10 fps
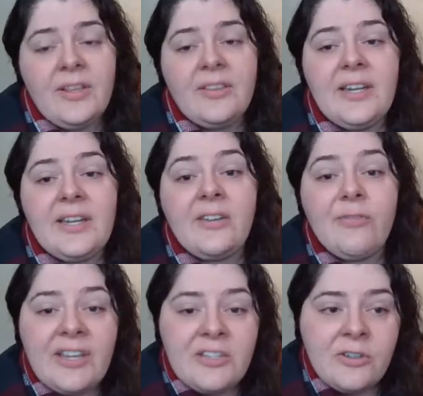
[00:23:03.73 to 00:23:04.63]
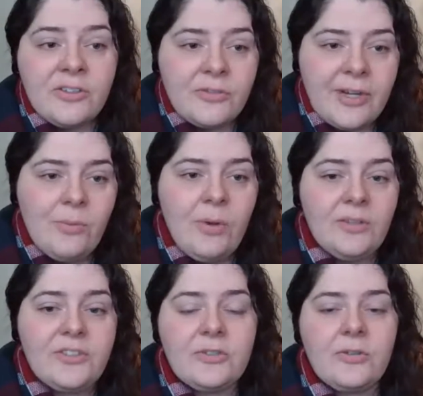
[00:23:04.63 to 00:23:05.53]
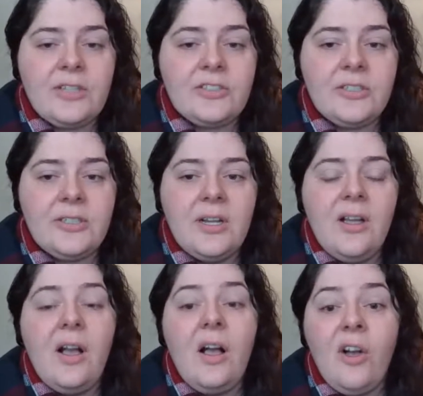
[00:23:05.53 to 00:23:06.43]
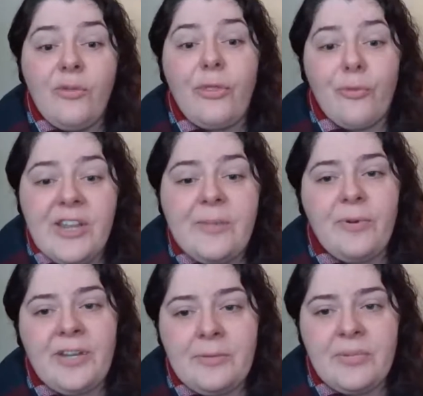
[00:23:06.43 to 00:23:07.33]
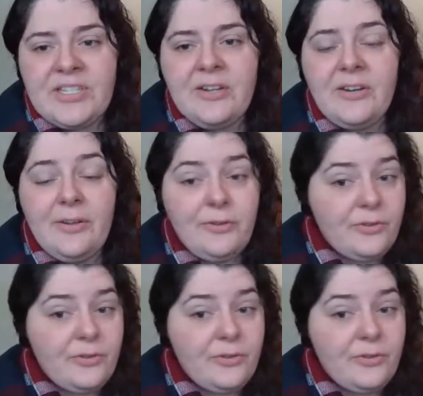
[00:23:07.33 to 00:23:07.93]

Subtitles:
than a conventional straight-walled structure of 3D printed material.